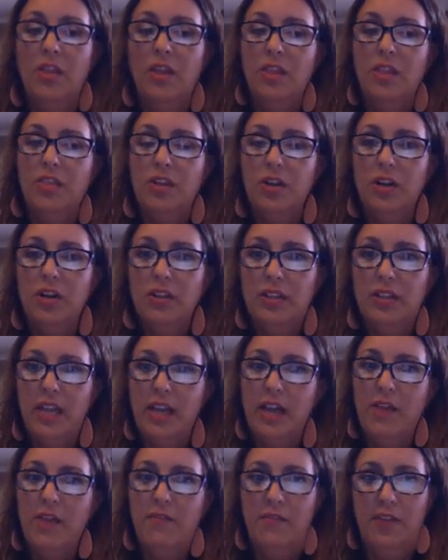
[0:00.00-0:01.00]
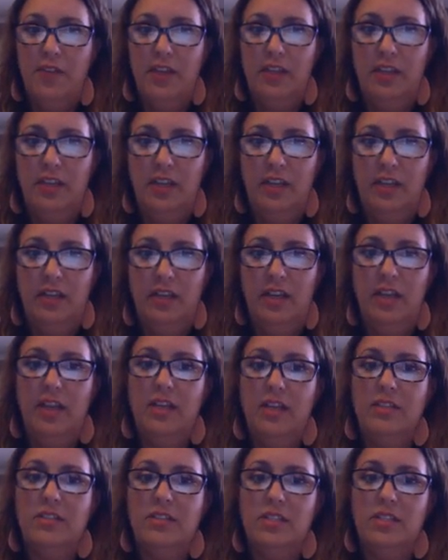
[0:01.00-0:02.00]
Third thing I'm feeling
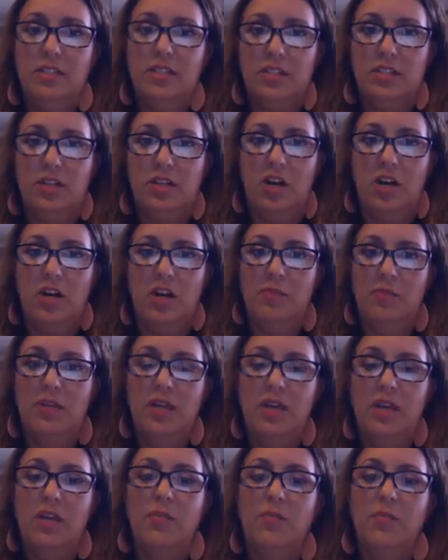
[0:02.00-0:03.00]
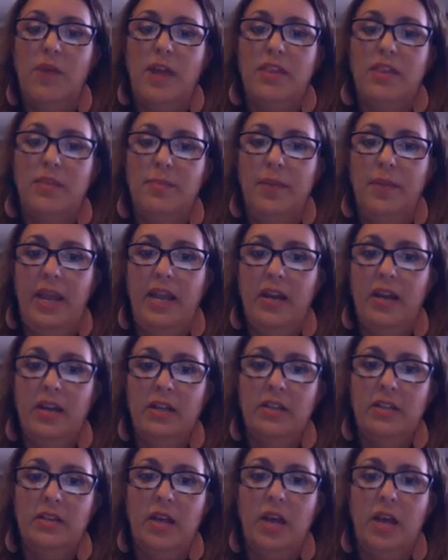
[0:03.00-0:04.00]
is disturbed by
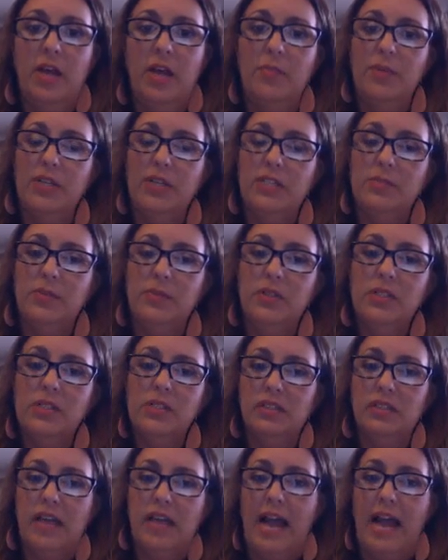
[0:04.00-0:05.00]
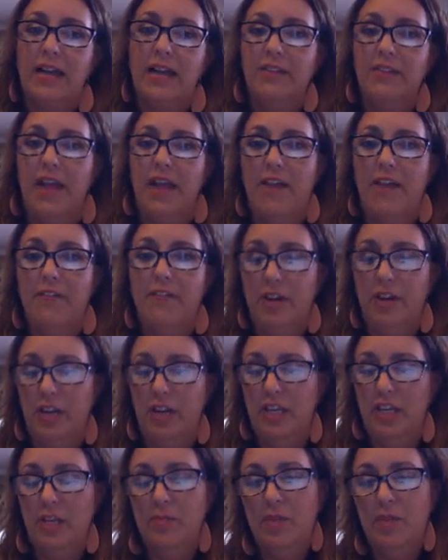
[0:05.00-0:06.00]
the principal's lack of effort
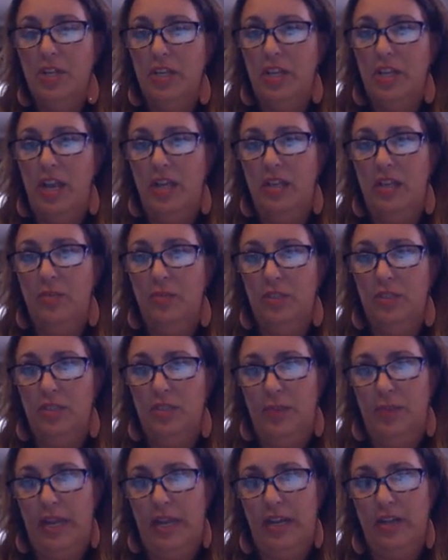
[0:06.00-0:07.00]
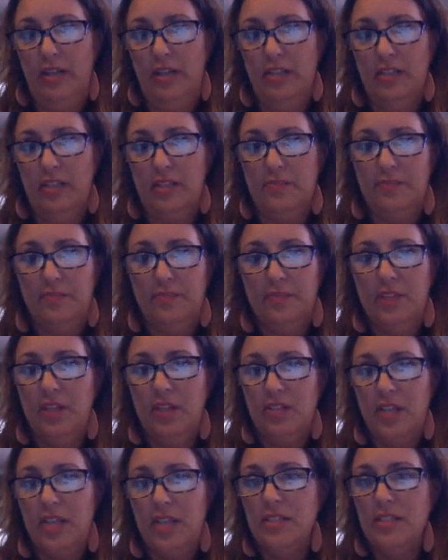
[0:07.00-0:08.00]
in communicating with the parents.
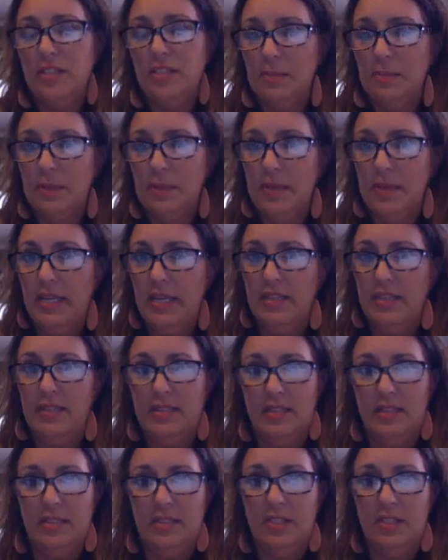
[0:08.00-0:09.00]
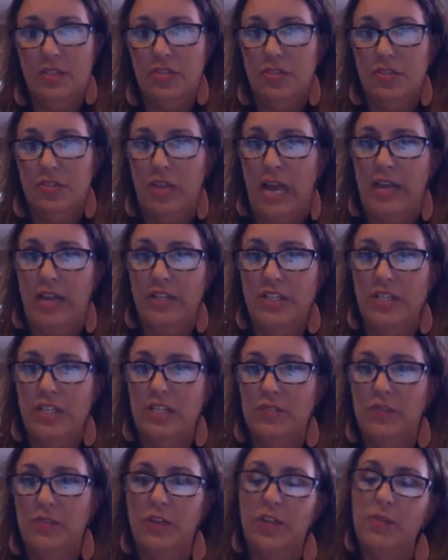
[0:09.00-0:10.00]
There doesn't seem to be consistent
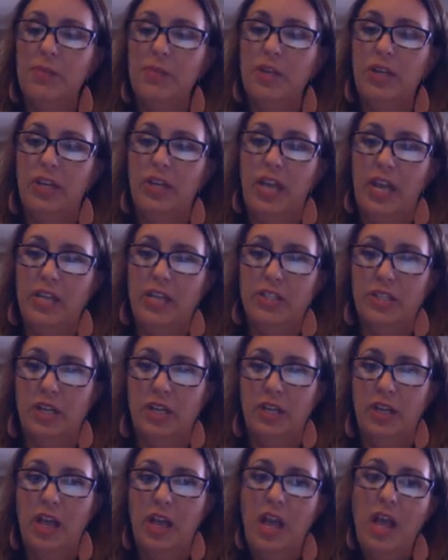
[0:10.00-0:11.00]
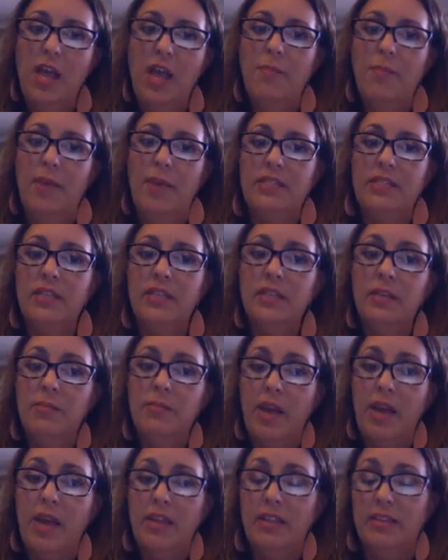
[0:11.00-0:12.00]
strategies for communication based on the
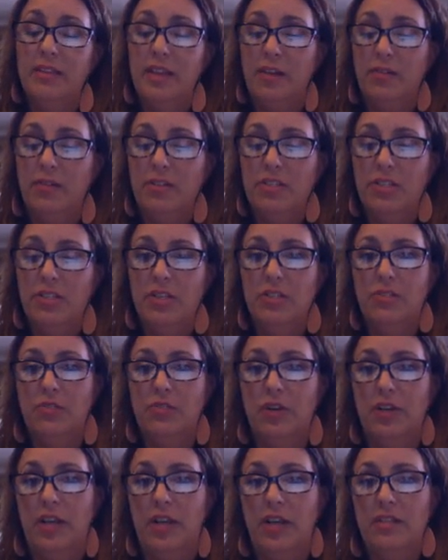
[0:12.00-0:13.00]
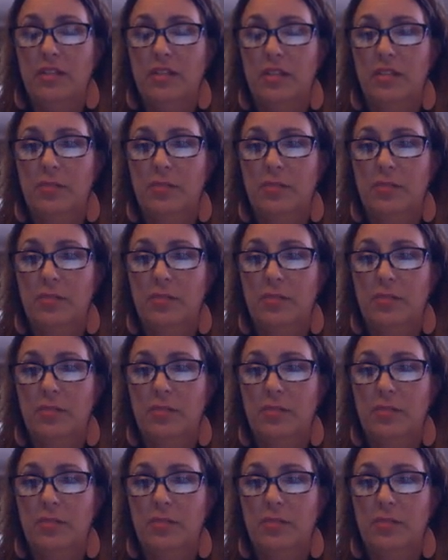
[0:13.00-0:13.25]
method that was used for announcing the